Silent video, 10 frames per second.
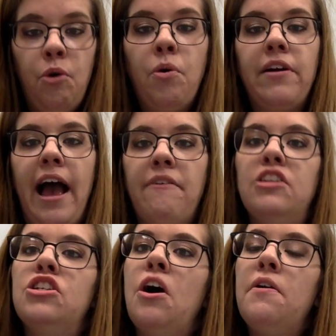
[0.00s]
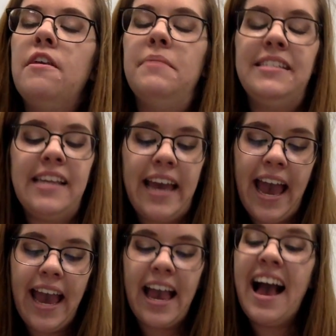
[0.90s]
weird having to go to them and say,
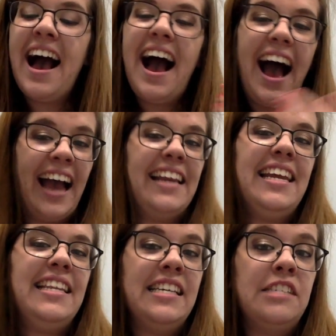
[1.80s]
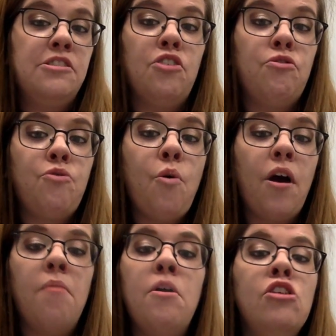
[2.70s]
"Hey, I need this
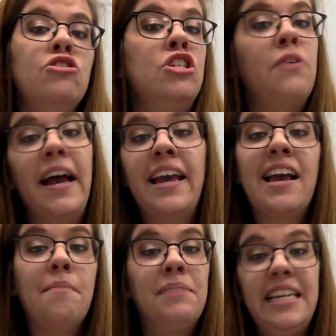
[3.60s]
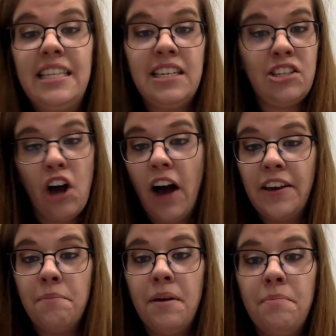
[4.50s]
form so I can complete this
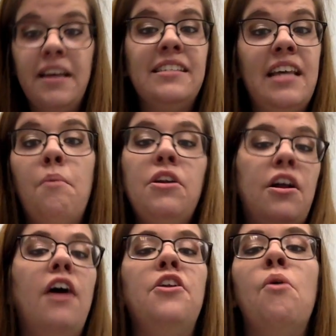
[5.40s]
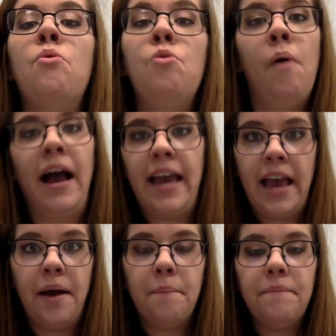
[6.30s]
document," because they would not know who I
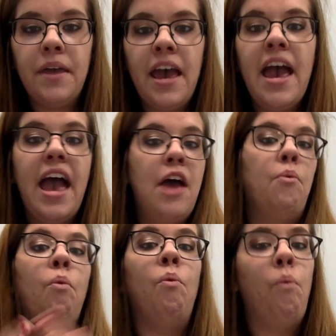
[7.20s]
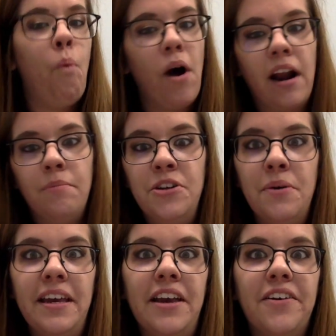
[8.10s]
am and what I'm
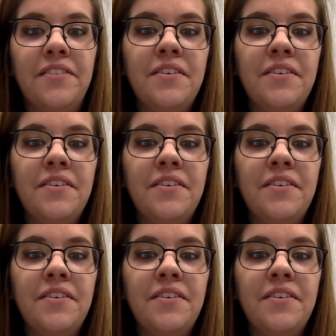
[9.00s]
doing here.